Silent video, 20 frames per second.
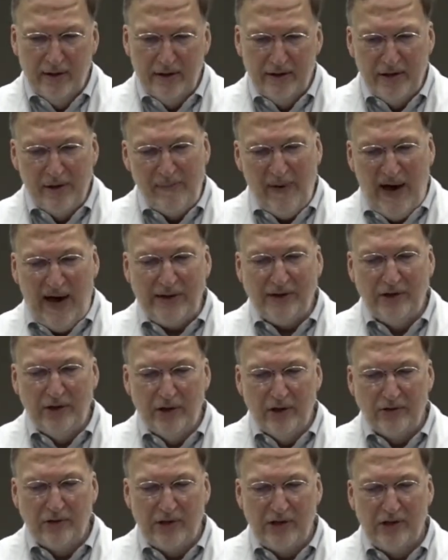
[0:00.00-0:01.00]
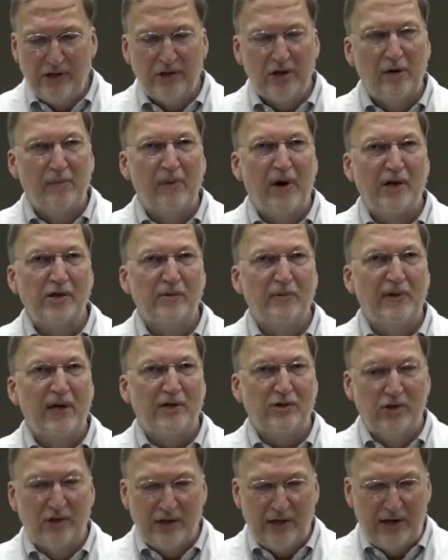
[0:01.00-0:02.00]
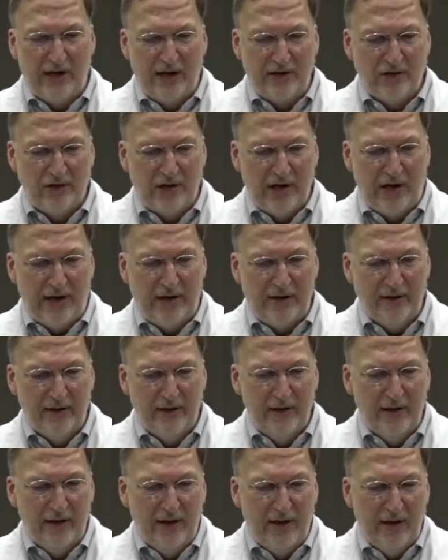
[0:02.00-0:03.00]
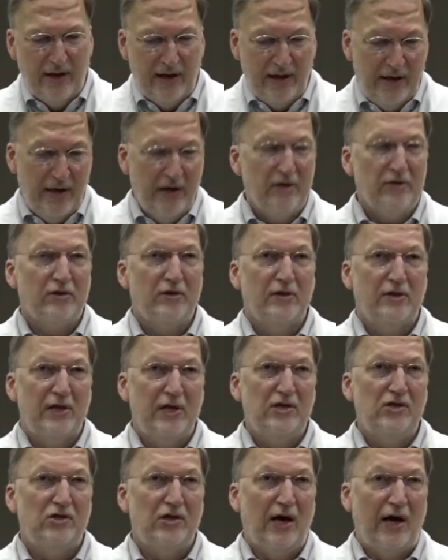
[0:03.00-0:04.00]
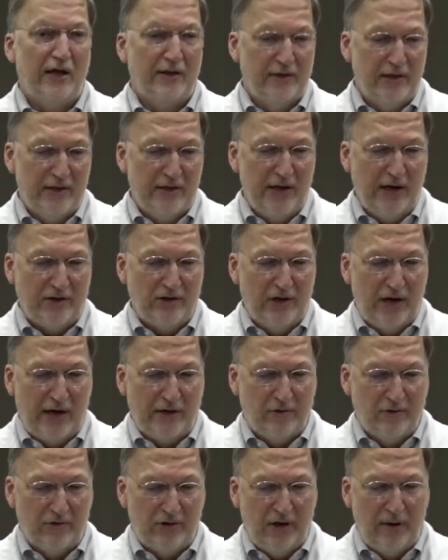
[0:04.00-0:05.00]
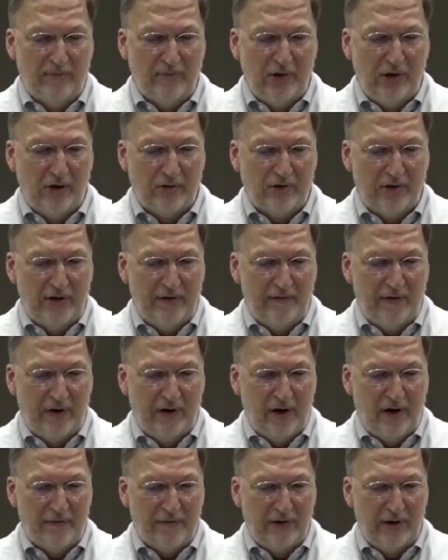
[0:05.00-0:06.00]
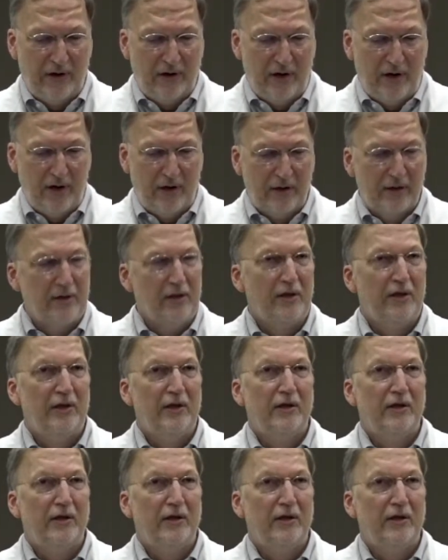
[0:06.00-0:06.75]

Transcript: The back you don't see so much, but that's just a nice shot. And here's these next shots are something you don't see very often at all.